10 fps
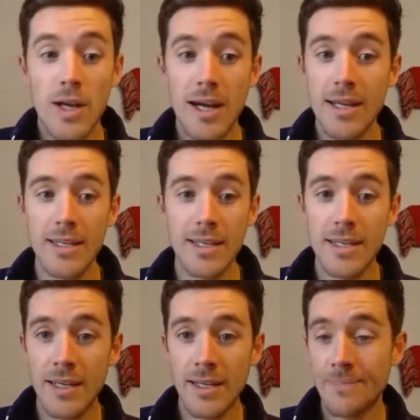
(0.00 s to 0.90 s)
Not in
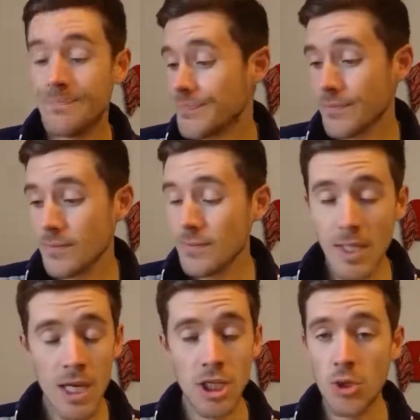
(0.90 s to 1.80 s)
a
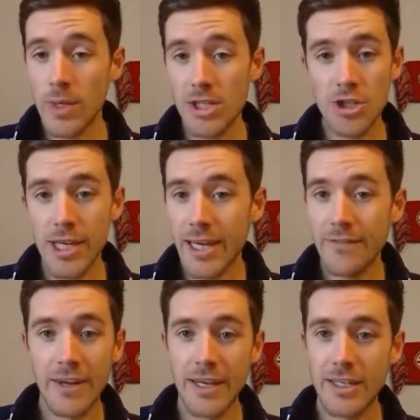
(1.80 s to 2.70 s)
USGA
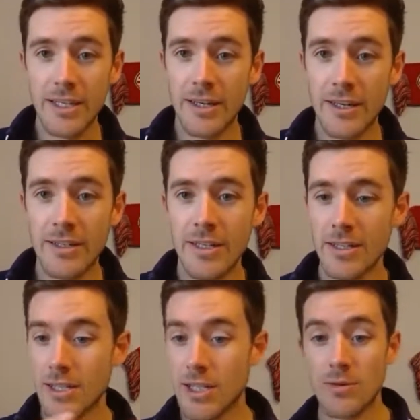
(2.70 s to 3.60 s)
event here.
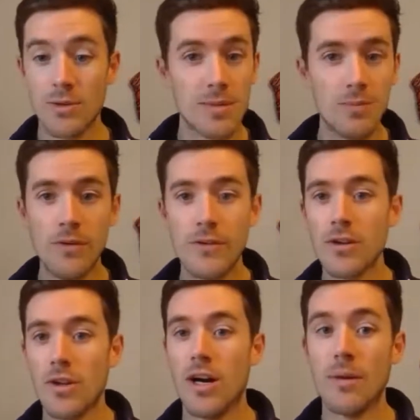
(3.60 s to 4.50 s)
Just moving
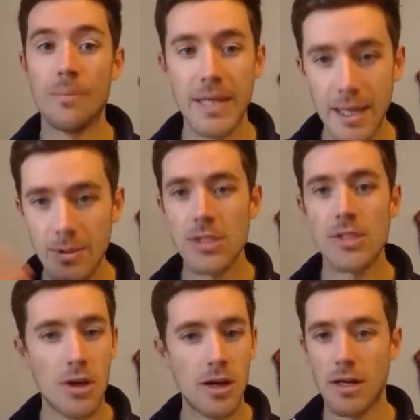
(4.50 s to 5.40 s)
along, being able to
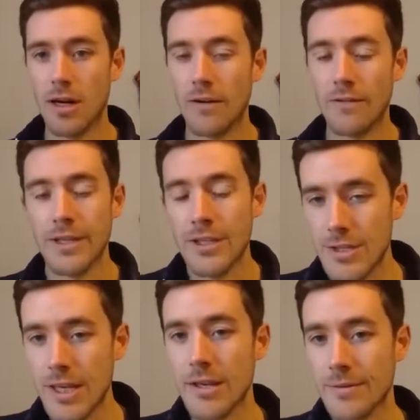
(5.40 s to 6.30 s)
talk golf, like you
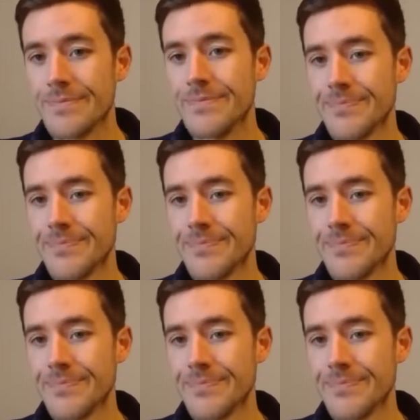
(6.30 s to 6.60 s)
said.